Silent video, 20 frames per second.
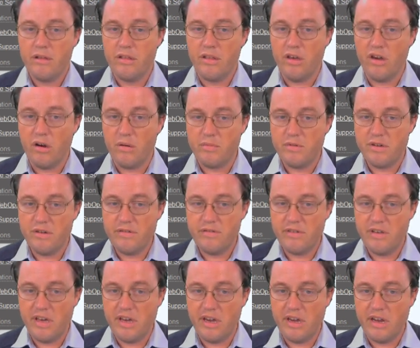the options
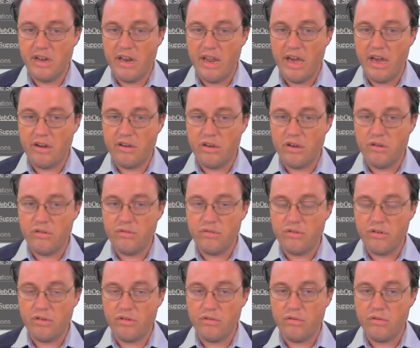here allow you
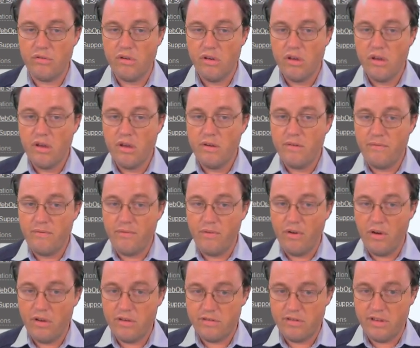to
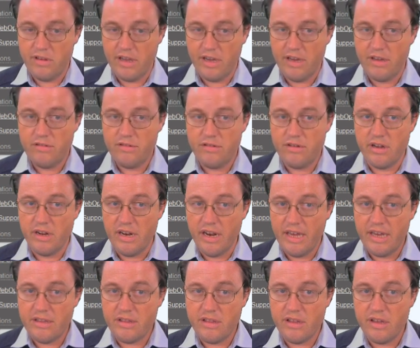firstly
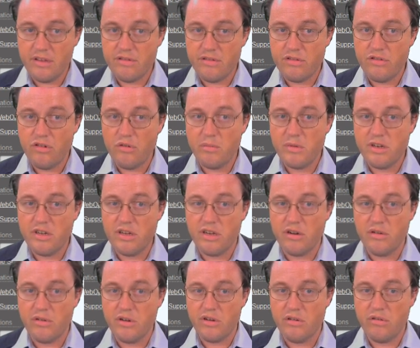delete this new
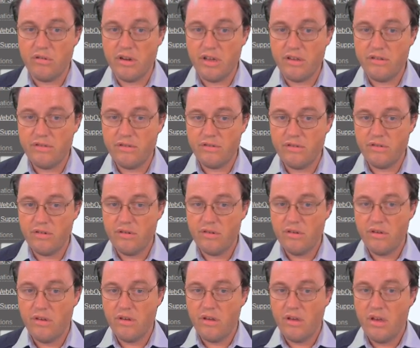material list,
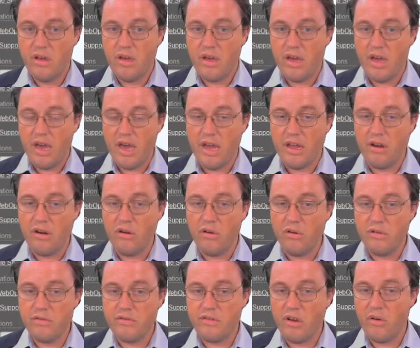and it
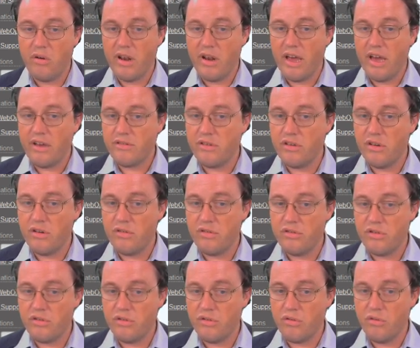also allows you
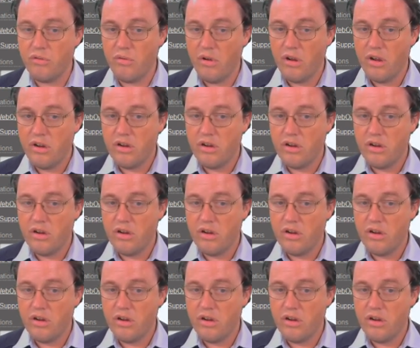to